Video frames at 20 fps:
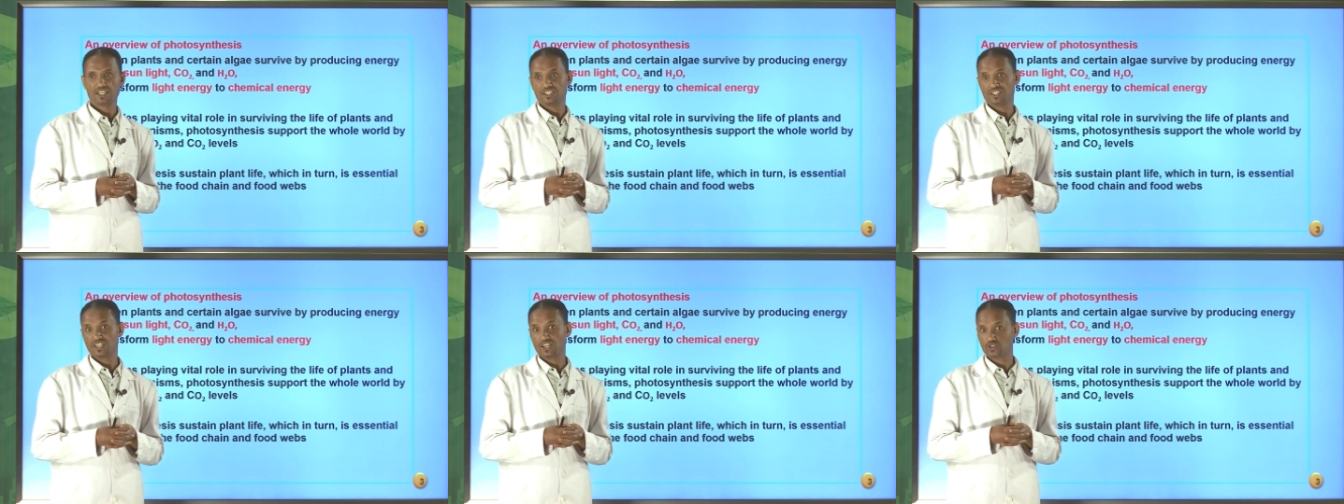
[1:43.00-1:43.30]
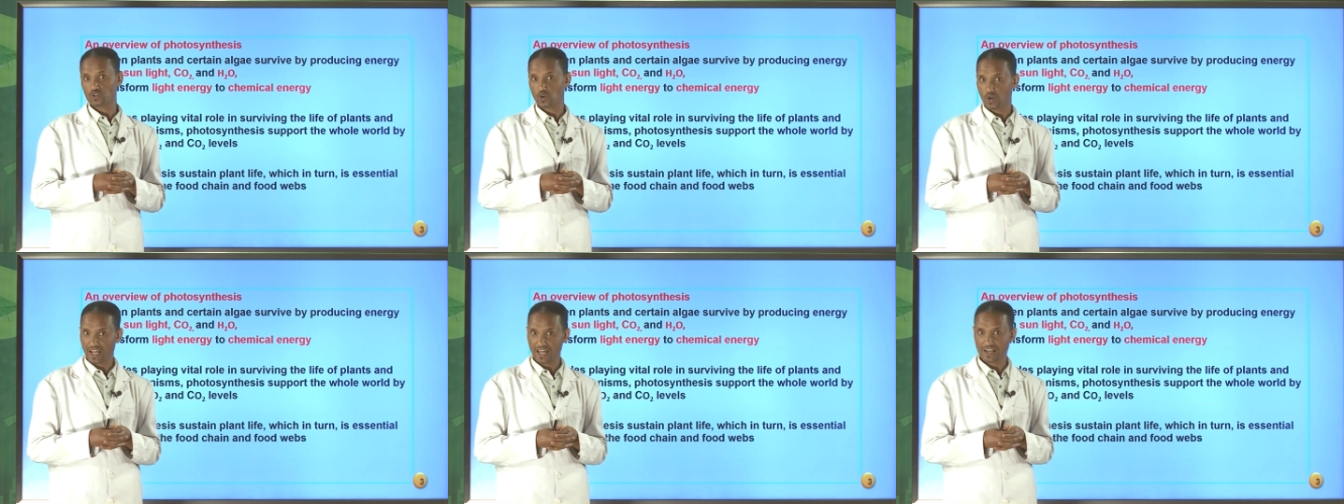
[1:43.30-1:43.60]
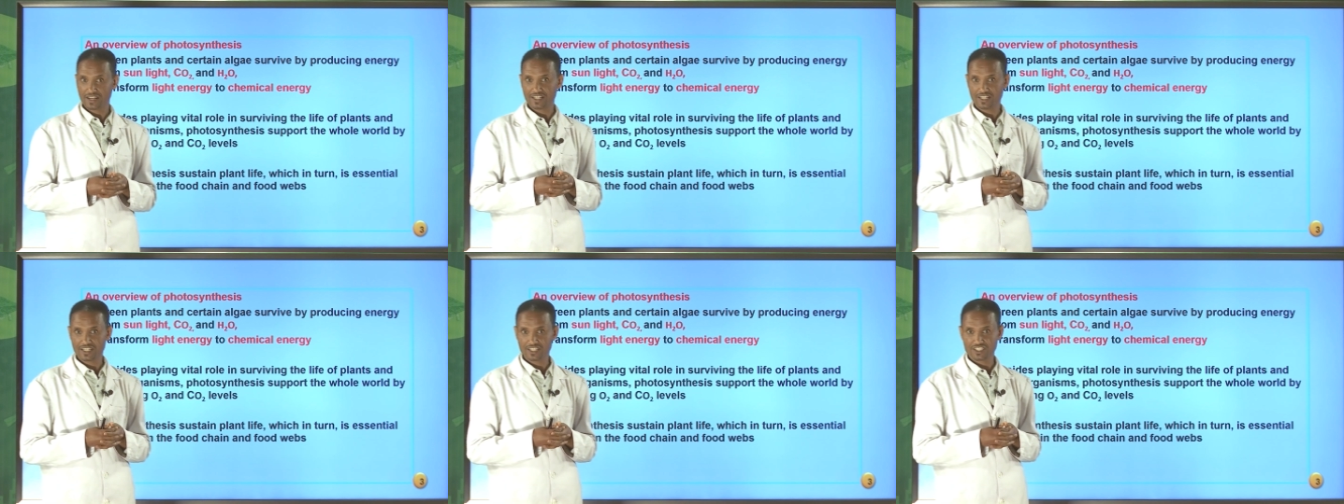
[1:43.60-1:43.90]
the solar
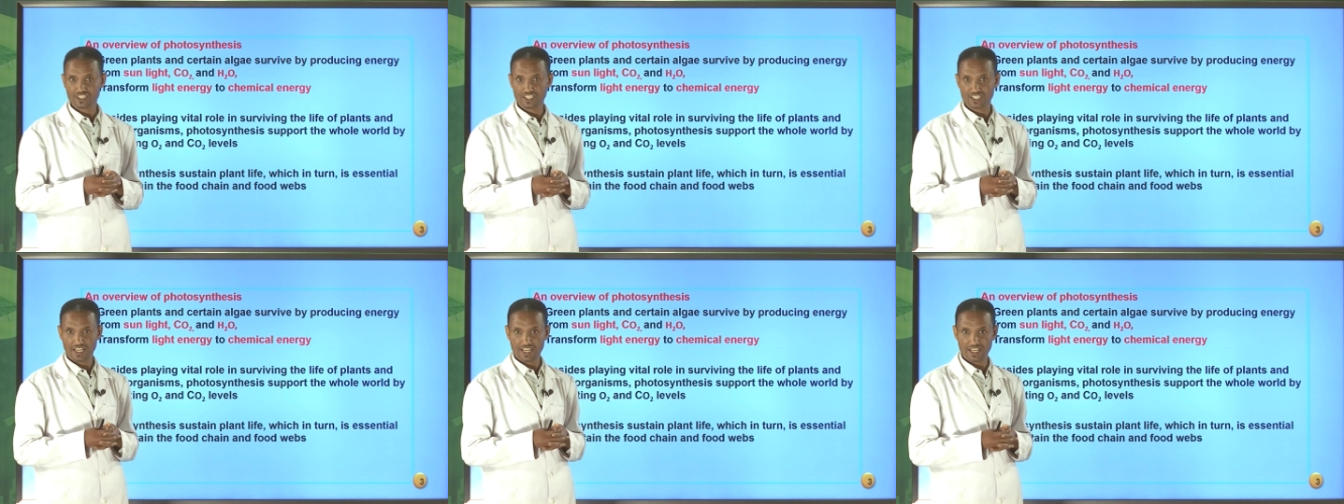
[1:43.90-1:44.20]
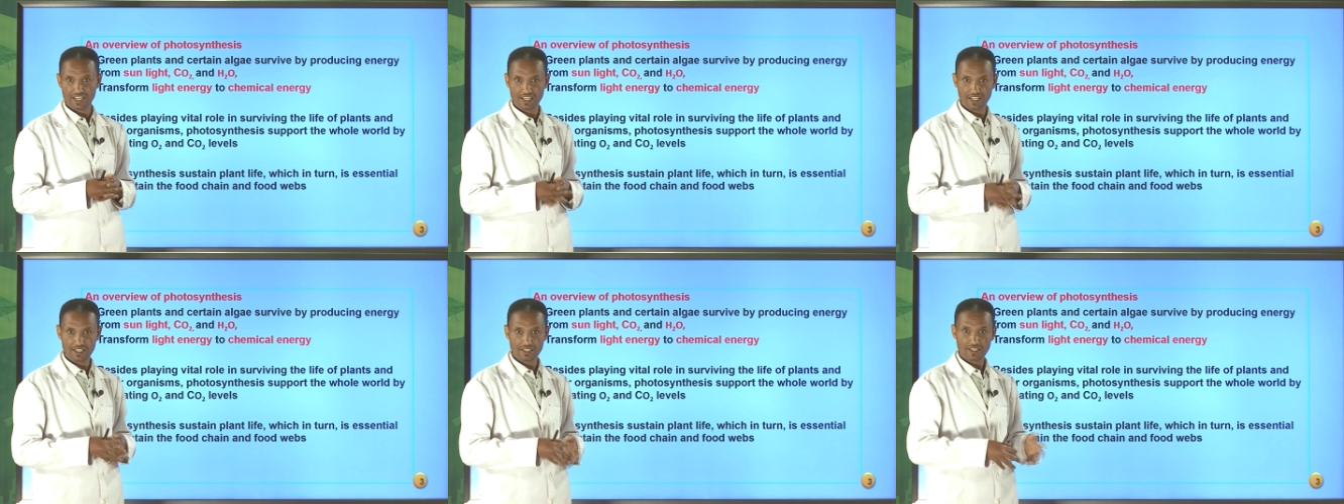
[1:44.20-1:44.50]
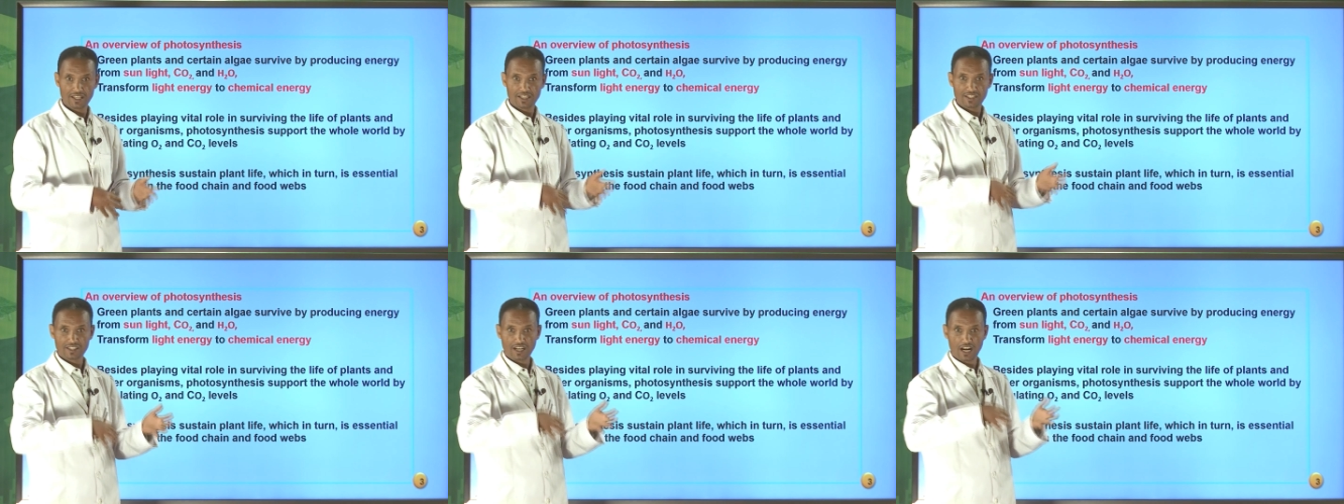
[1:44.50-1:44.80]
energy and
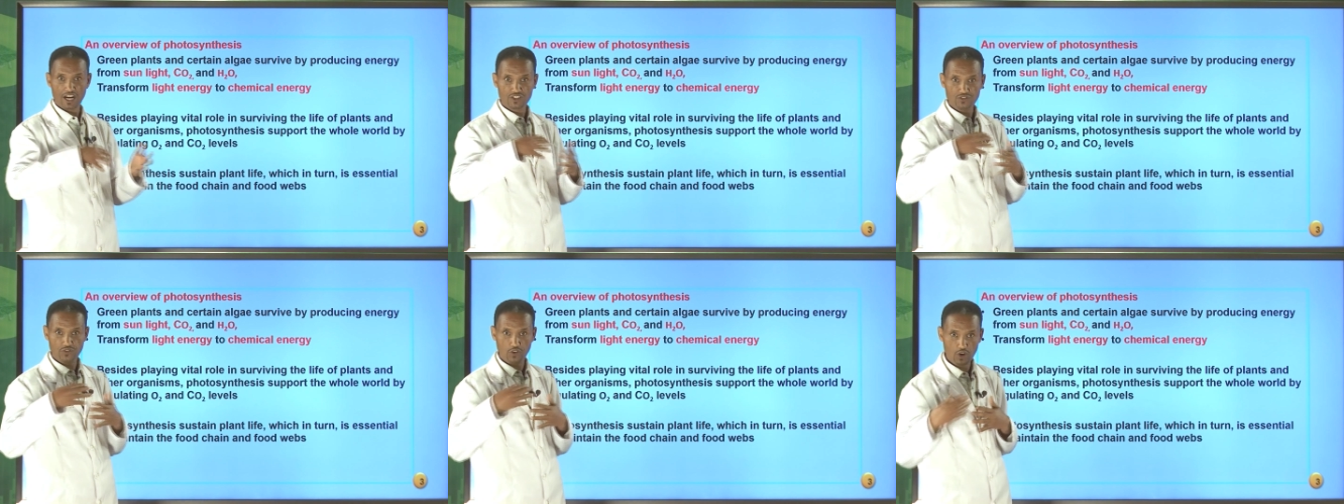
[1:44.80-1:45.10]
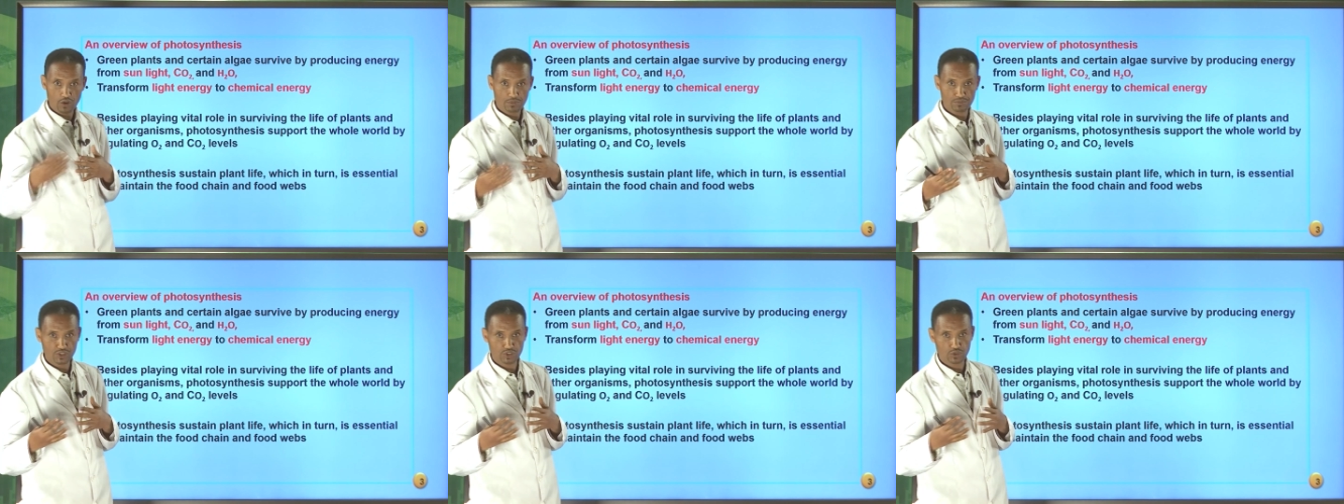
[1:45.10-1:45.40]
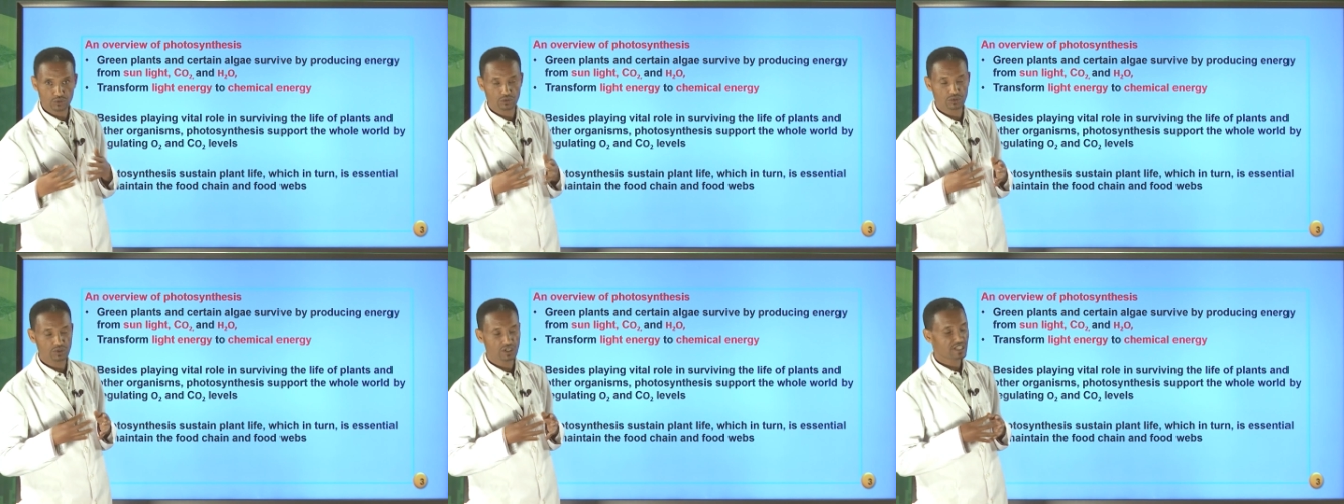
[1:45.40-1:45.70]
transform
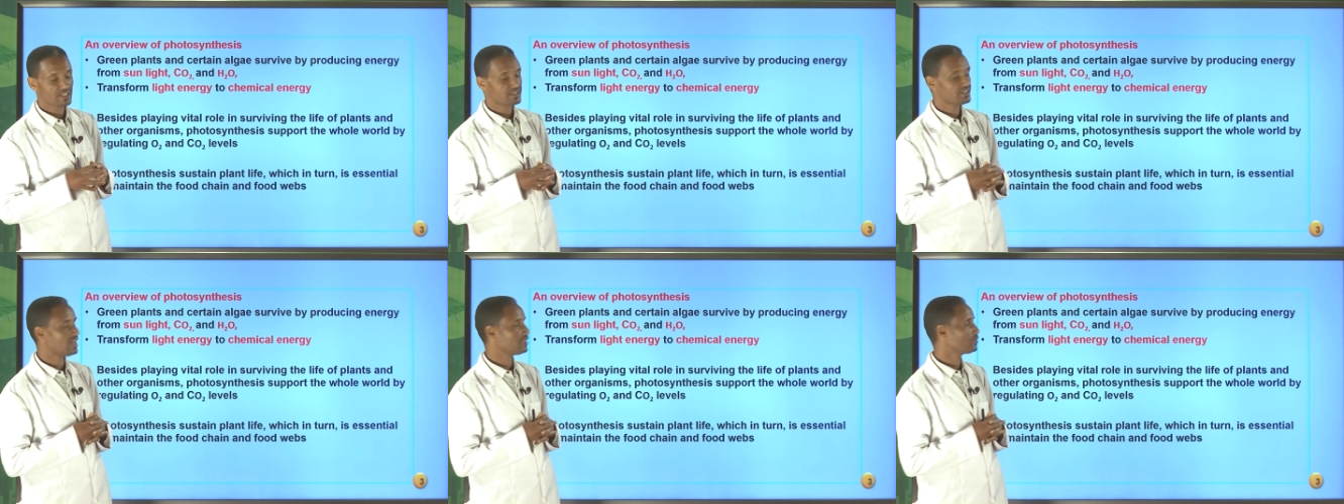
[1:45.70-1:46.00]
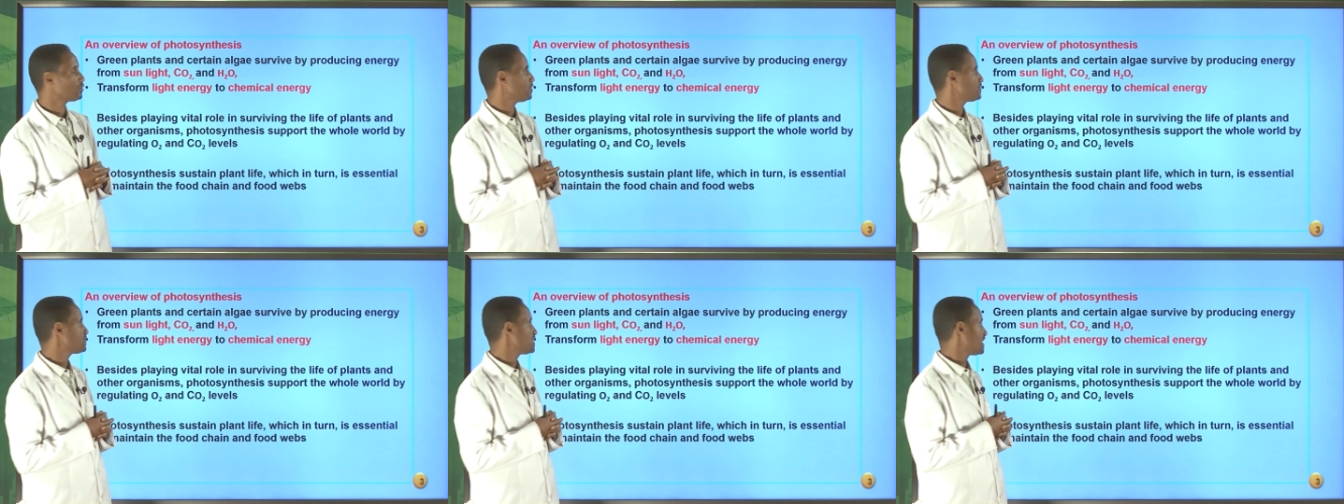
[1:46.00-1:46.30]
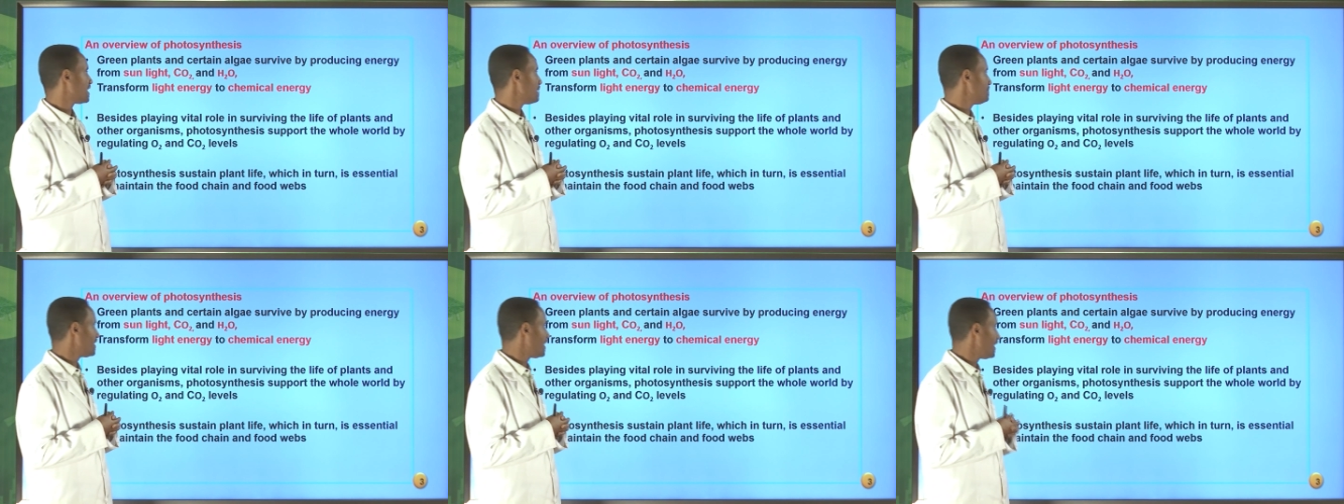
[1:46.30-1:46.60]
to that of the
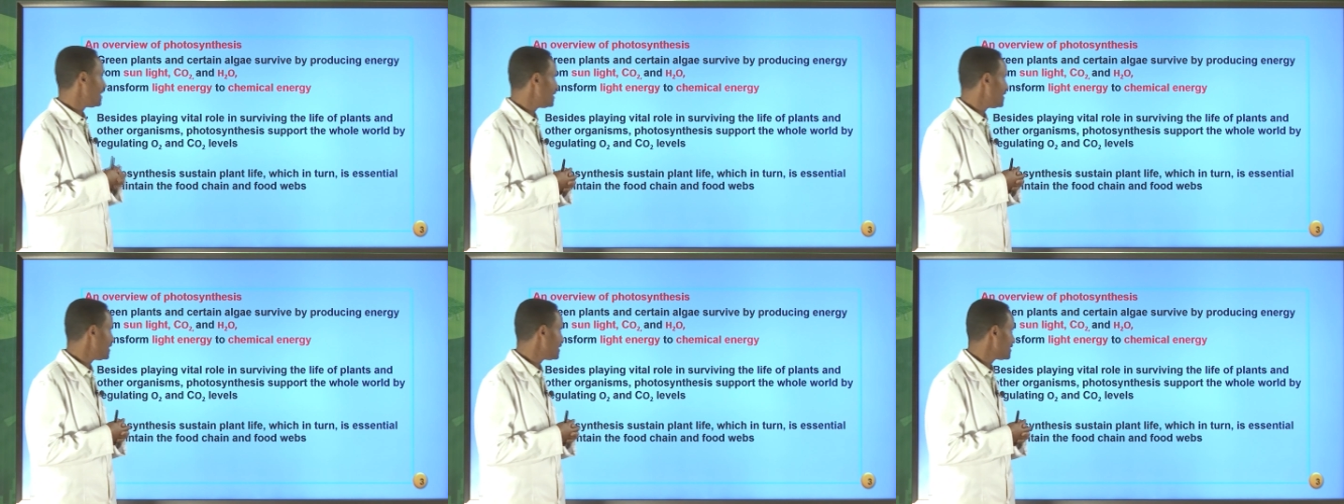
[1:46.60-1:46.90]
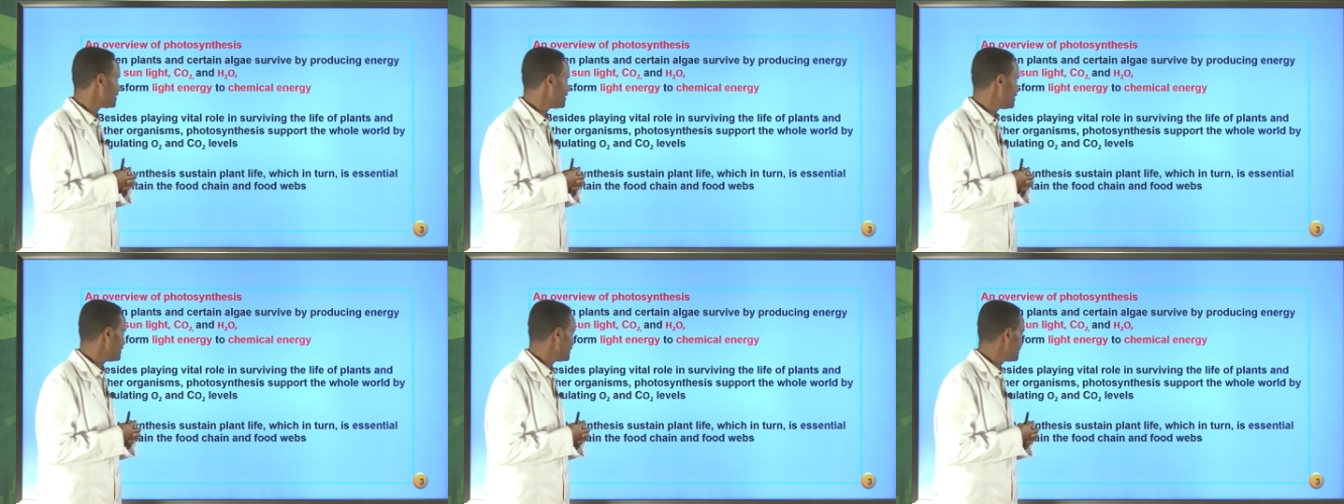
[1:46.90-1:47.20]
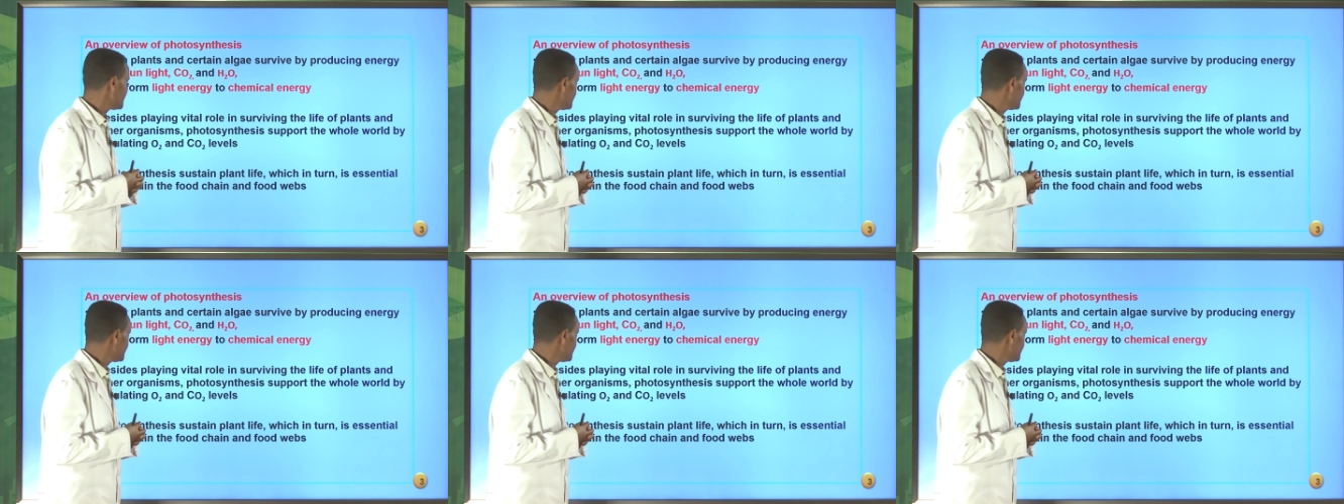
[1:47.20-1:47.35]
chemical energy.